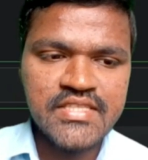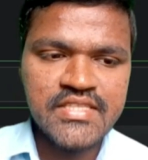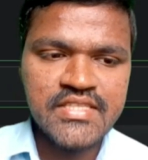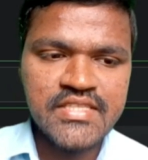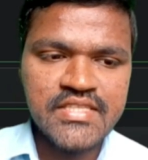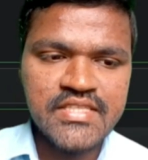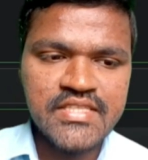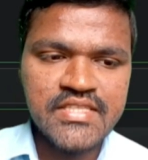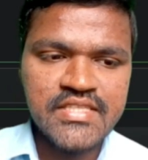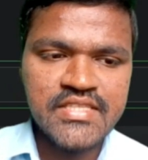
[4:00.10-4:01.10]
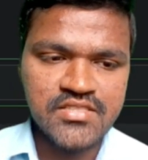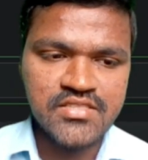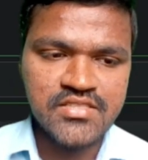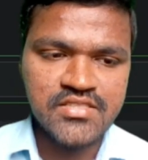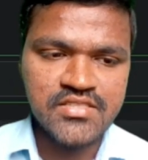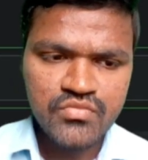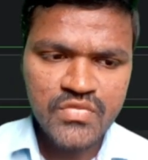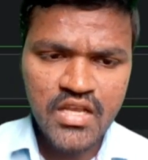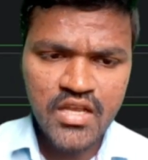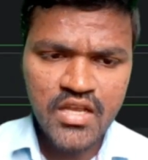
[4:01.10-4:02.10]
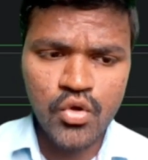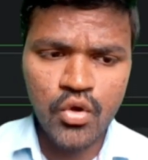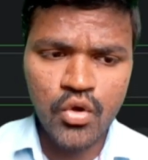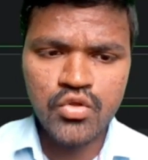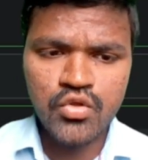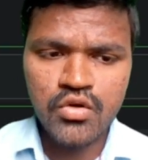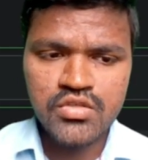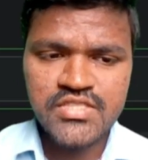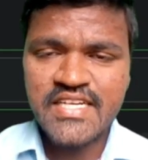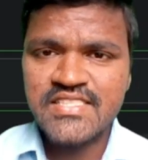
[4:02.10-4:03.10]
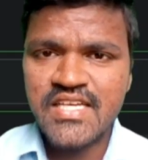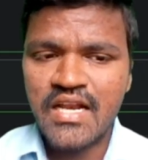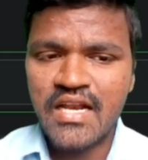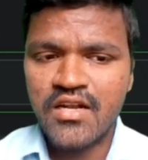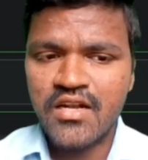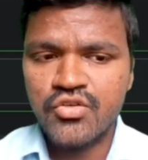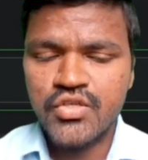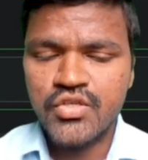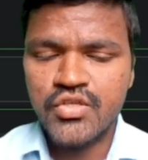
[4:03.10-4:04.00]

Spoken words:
these curly braces. So though sets are also